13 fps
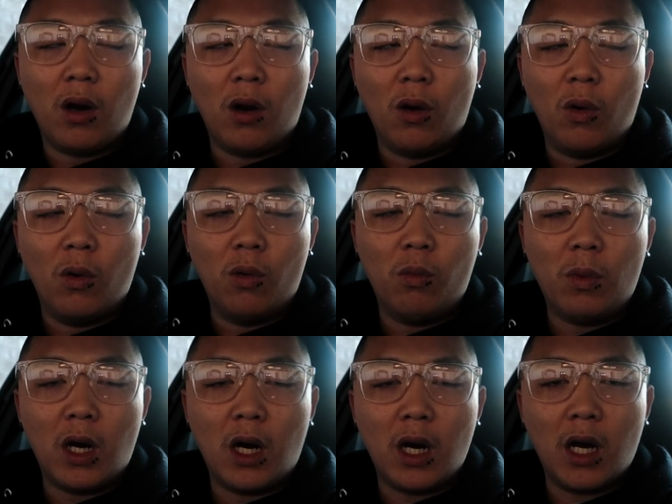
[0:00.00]
oh
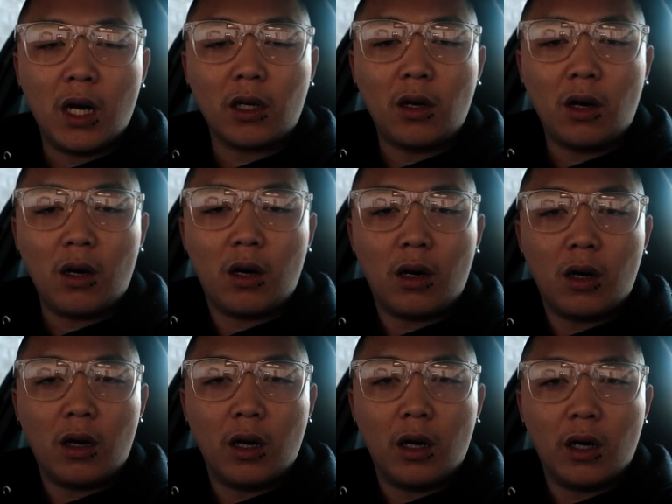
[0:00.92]
my
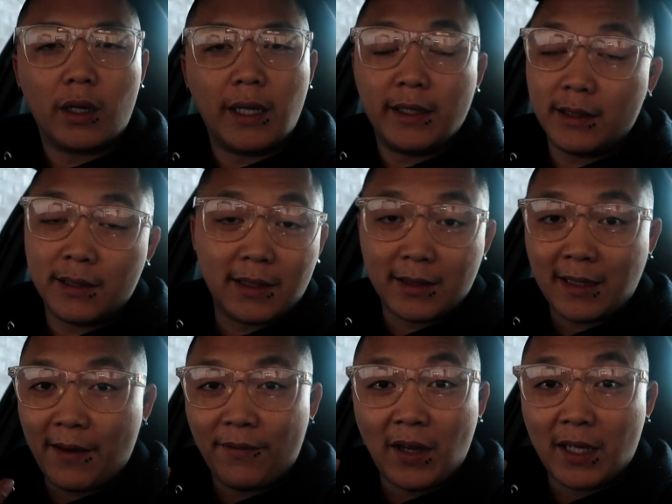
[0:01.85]
god and this is the
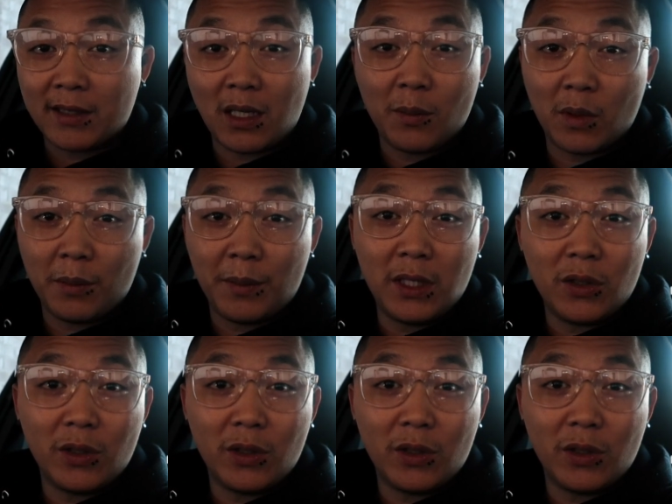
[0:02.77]
same face that I'm gonna be